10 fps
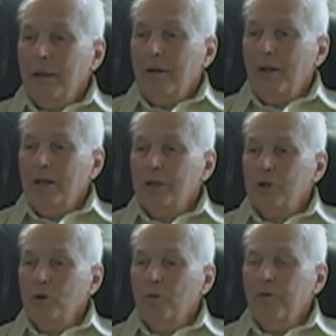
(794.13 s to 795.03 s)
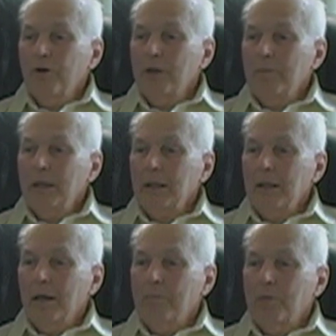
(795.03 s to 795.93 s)
That is so
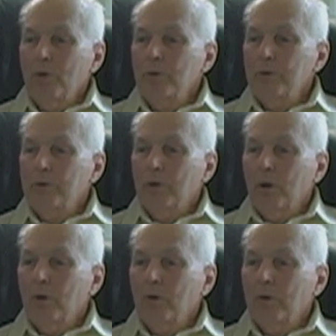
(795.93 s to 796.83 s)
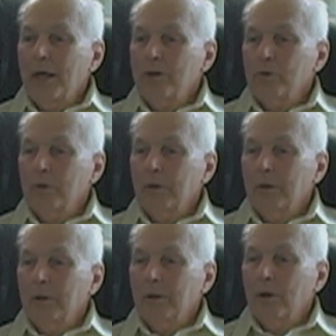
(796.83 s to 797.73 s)
fundamentally opposed to all natural
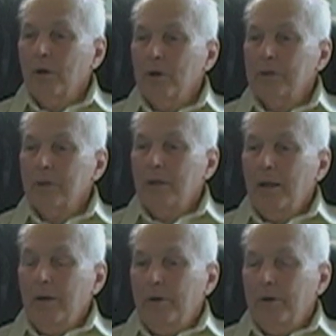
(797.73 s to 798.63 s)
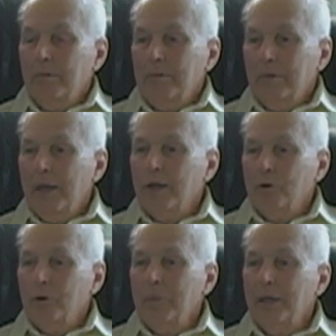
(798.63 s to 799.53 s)
laws that
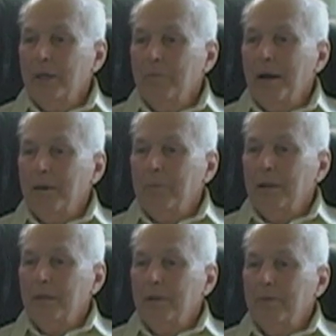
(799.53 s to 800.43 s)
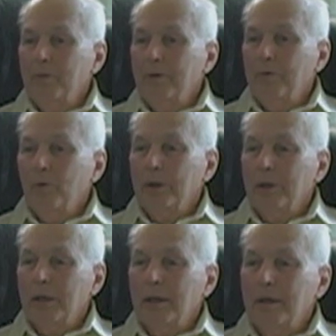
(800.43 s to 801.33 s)
natural meaning man-made that we've
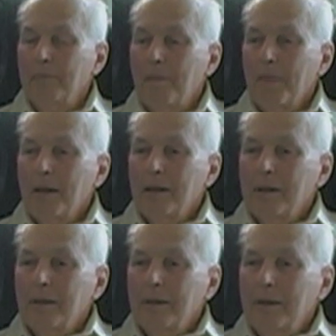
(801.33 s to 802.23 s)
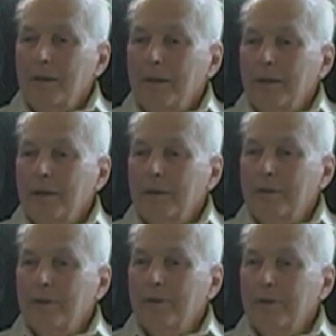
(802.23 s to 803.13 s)
written down
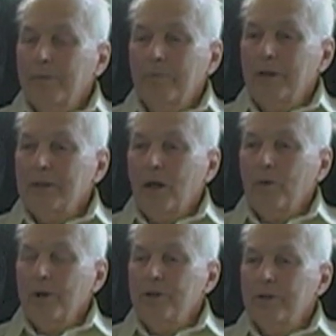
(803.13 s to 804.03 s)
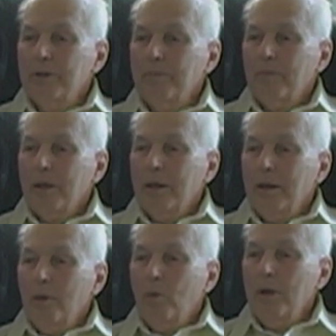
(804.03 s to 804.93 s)
that uh, it's outrageous.
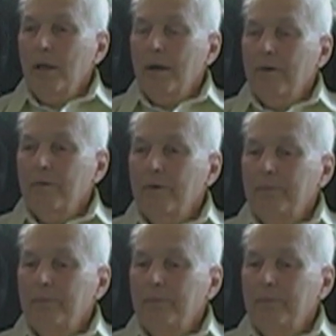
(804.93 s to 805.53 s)
We have